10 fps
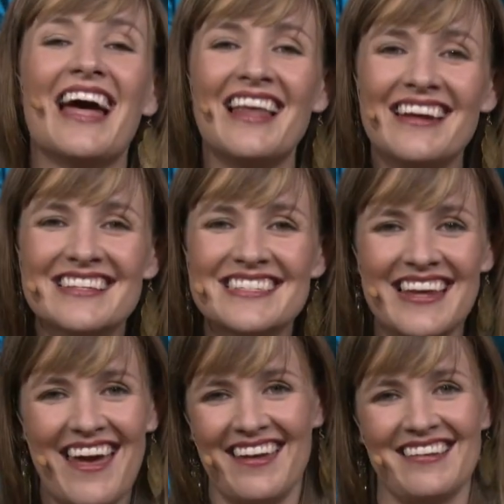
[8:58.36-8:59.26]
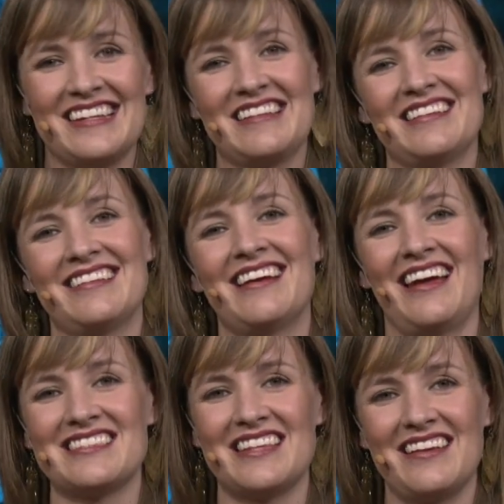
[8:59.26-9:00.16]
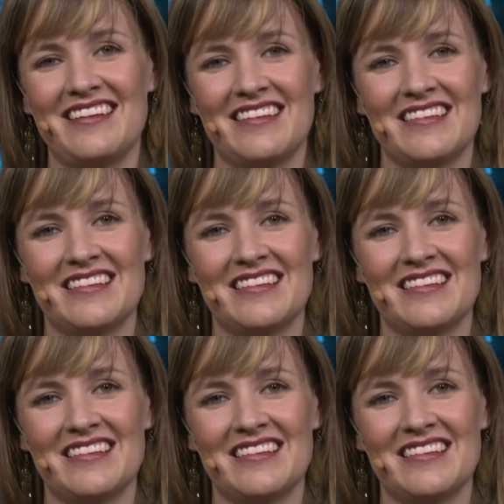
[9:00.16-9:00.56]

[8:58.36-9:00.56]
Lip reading: "They'll understand," I said.